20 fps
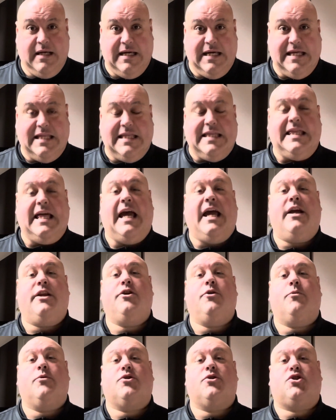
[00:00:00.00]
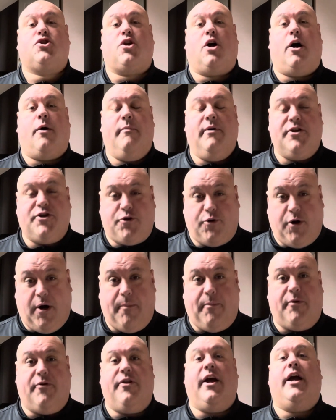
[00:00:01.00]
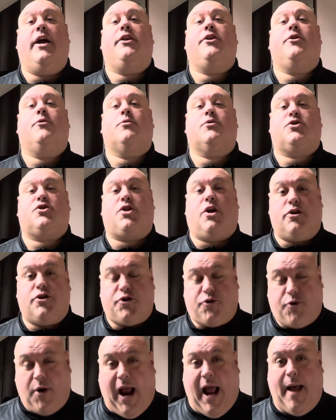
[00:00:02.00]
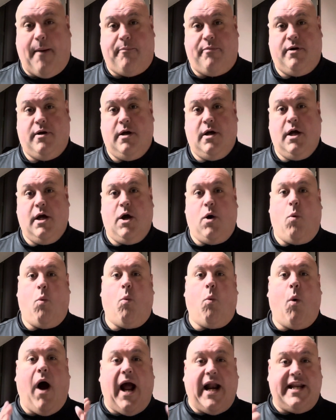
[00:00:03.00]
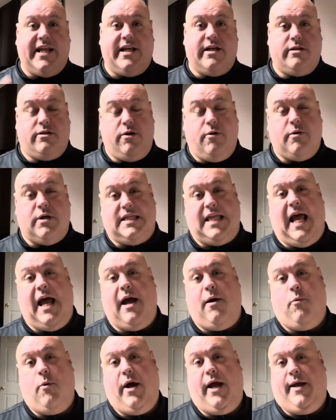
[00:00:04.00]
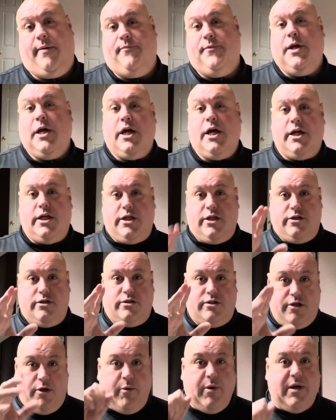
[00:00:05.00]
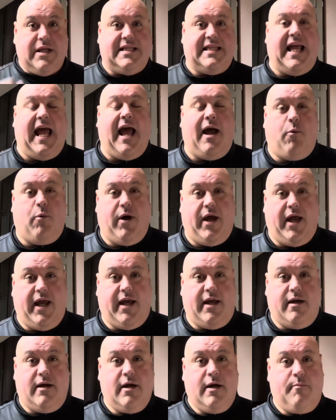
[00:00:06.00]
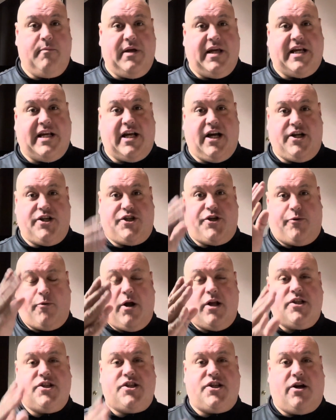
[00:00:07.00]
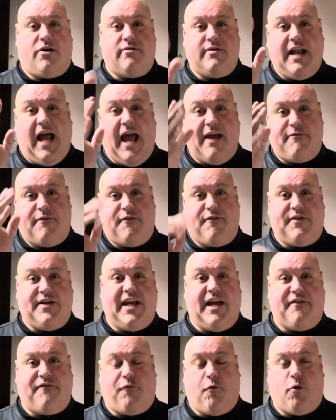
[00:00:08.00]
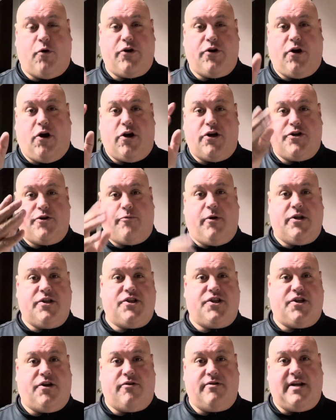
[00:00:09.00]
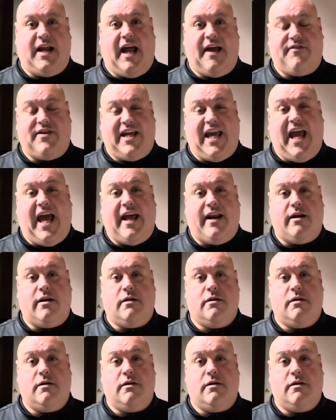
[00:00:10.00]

Then you install mid-triple. Then you install trap. Why do you do it that way? You do it that way because you run zone dive. If you get 4 yards, you run zone dive again.